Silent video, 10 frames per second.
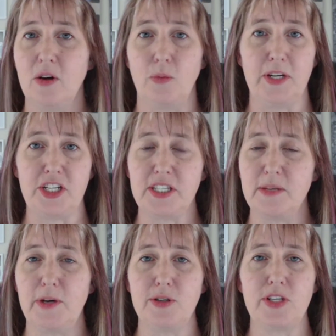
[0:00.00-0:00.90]
Which is
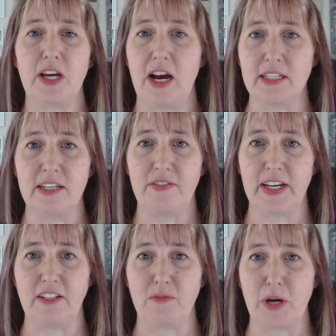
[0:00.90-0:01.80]
the most
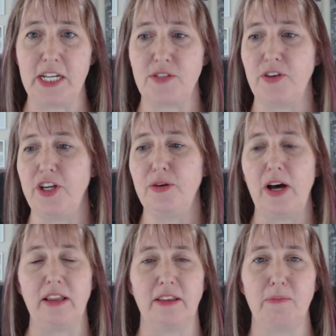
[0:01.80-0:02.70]
cost-effective price for you?
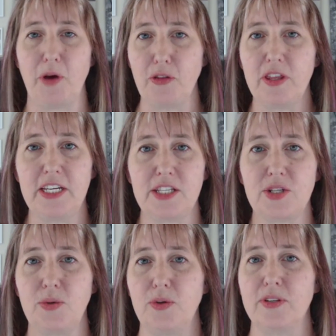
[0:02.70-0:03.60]
Both of these
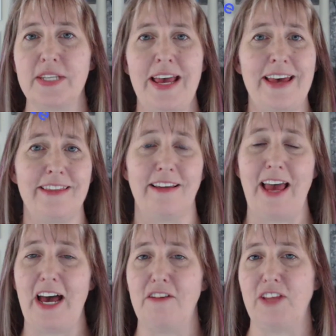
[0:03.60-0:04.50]
tools, they'll
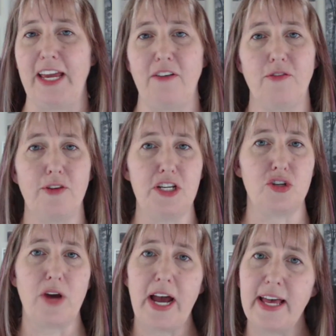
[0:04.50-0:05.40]
have like free
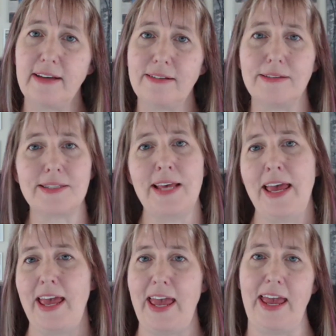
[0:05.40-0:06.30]
trials
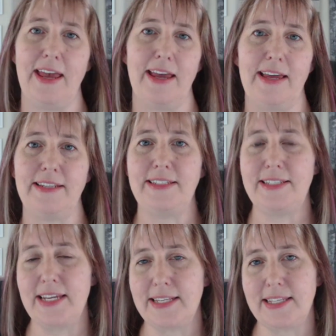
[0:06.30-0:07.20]
and
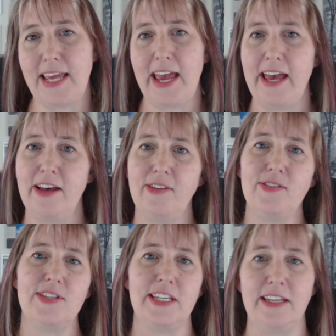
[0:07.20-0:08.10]

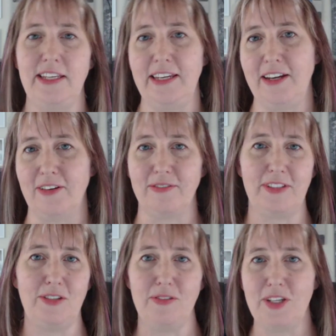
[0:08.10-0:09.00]
discounts, and
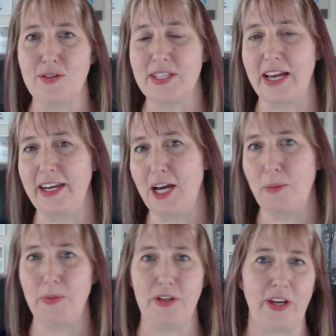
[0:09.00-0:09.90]
you sign
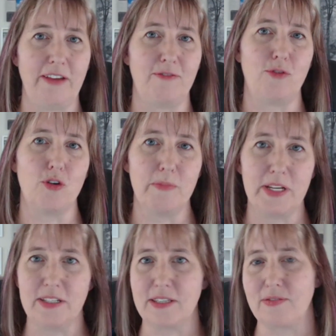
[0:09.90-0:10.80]
up and you get 4
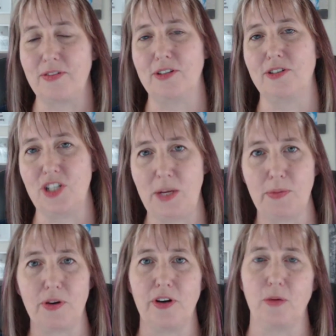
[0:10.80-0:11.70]
months for
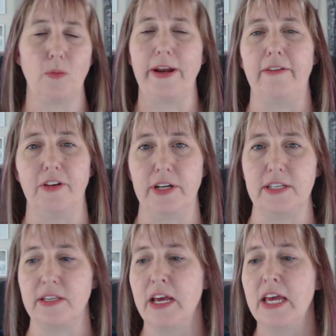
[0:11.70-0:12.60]
cheaper or whatever it
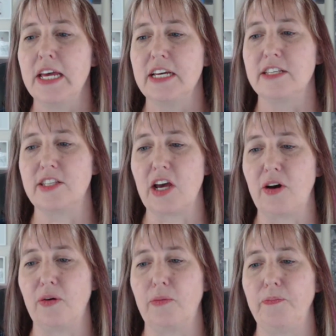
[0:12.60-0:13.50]
is.
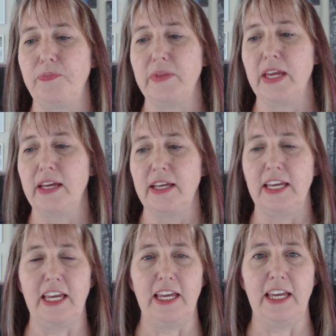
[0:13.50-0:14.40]
So
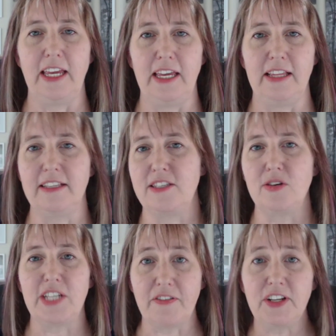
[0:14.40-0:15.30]

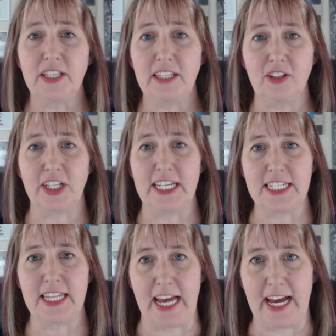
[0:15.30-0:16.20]
definitely look
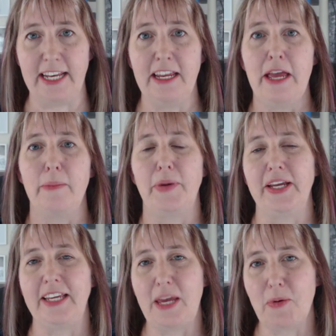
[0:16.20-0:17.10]
into that,
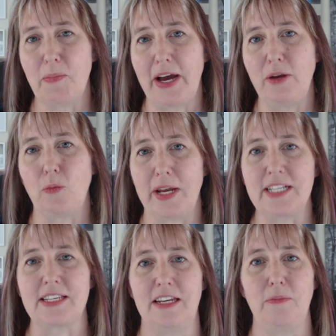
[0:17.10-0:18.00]
but keep in mind what
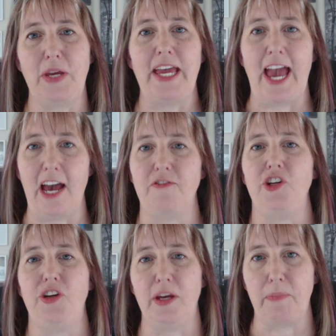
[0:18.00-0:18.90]
it's going to be after
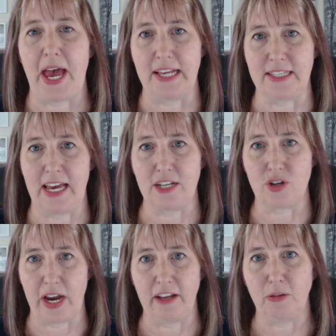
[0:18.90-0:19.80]
you get past that
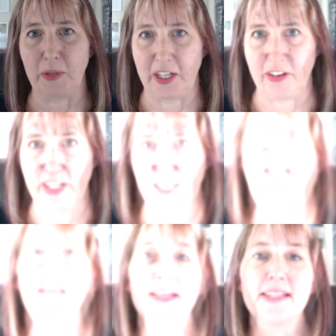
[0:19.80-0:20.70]
trial period.
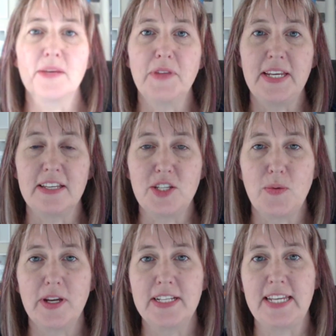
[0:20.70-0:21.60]
Something else
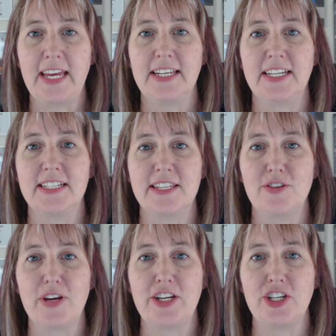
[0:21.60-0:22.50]
you want to take into
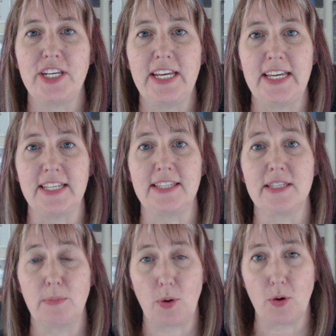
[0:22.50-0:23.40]
consideration is
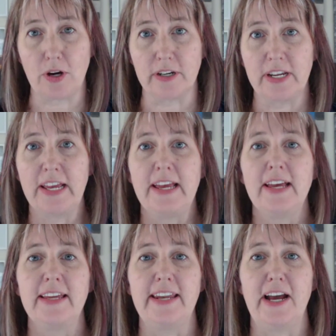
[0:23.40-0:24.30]
support.
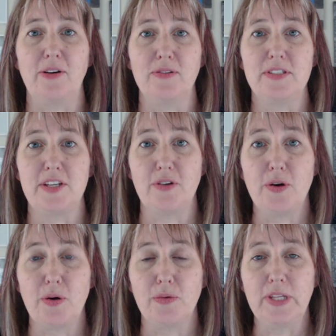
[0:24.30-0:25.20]
Now,
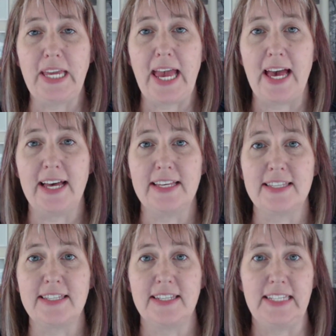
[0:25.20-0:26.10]
Xero only
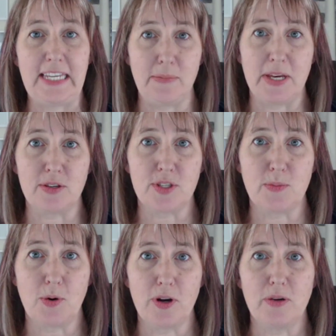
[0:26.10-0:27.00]
has email
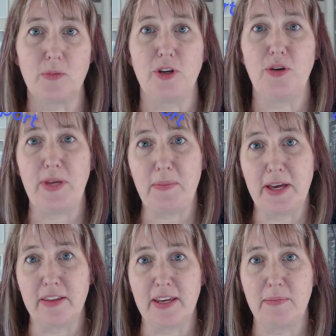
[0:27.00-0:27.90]
support where you
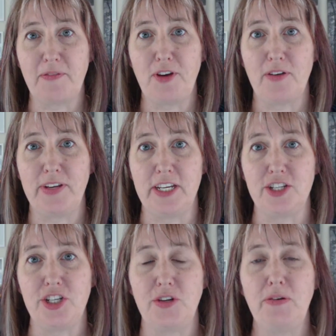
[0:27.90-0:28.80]
email them if you have an
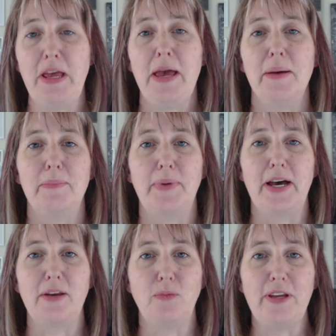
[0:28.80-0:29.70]
issue,
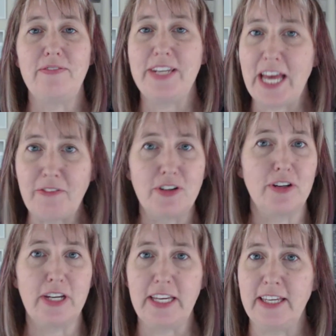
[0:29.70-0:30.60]
but we have
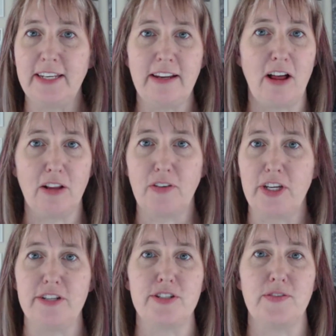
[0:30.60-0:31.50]
never in all of our
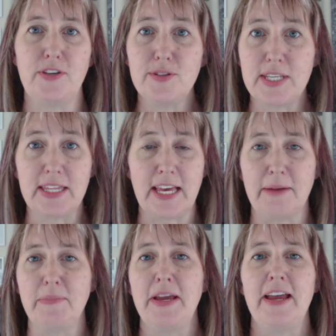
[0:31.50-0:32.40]
years of using
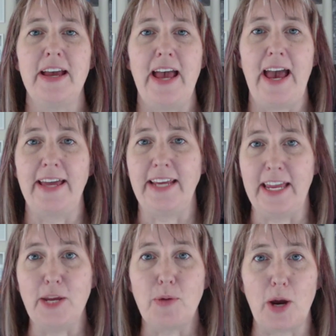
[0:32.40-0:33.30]
them had
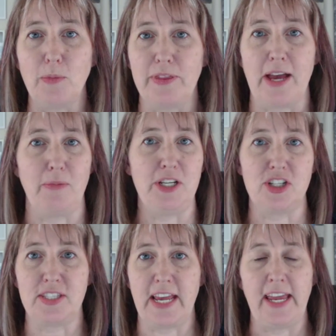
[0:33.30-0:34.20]
any problem with that. We
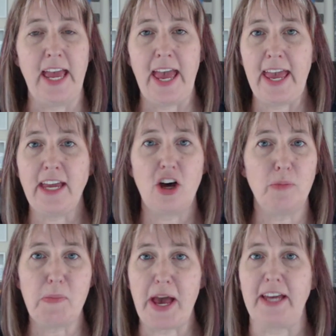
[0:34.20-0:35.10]
just say, hey, call
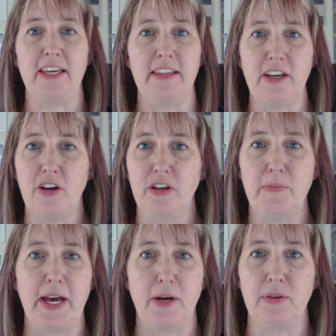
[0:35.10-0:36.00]
me back, and they call you
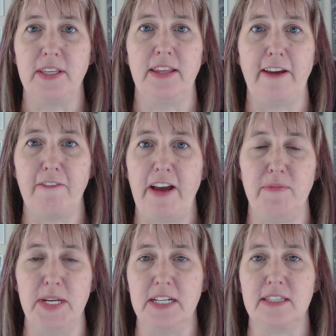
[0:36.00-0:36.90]
back within like
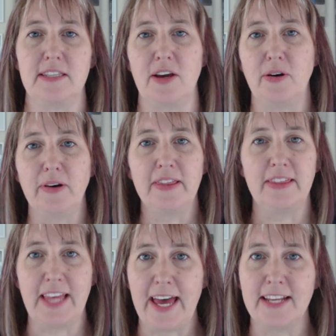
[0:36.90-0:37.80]
5 minutes. So
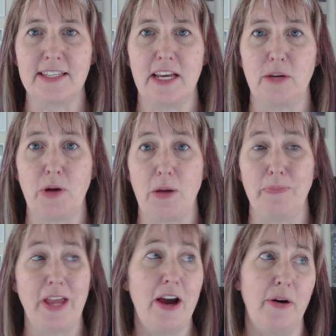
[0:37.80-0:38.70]
that is not a problem.